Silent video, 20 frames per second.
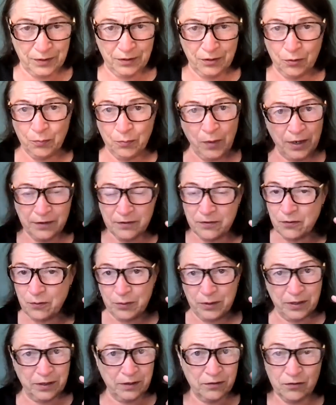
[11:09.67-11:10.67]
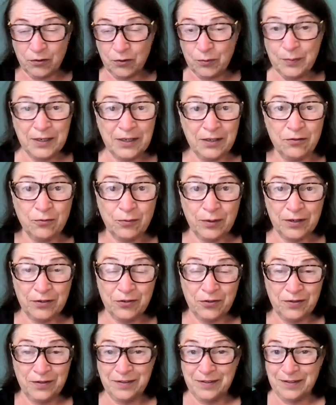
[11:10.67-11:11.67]
Your mind's going in too many
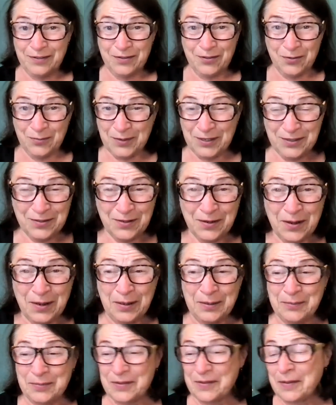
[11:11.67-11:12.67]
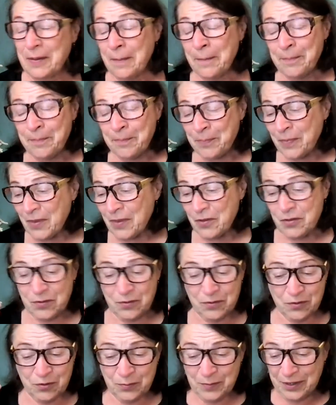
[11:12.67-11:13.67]
directions at too many times,
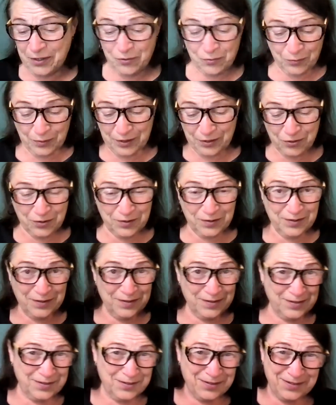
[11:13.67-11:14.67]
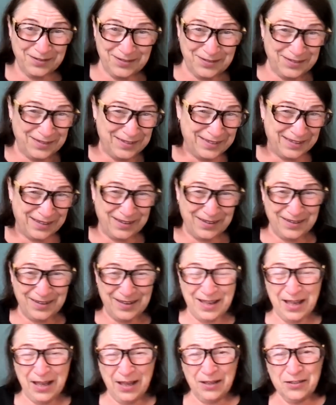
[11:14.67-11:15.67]
too many directions,
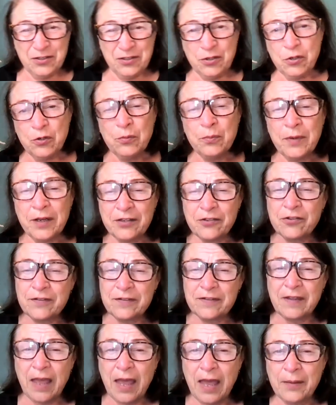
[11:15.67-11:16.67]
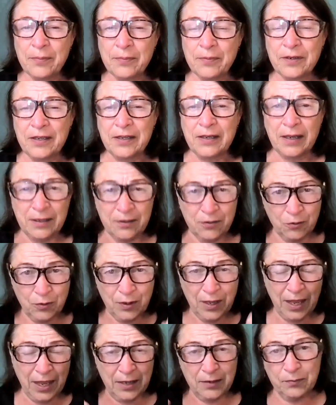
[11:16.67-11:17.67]
too much is happening, and you
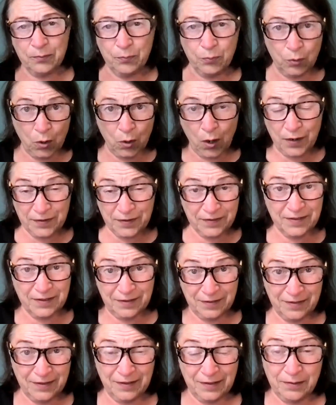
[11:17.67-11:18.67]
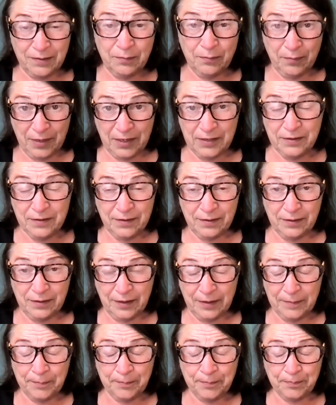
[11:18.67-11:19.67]
can't process it
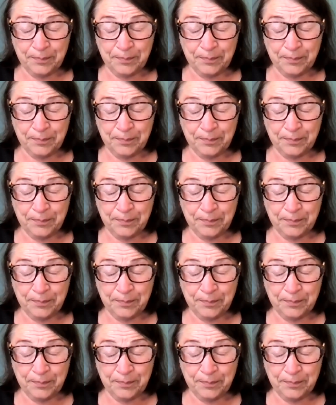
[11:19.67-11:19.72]
mentally.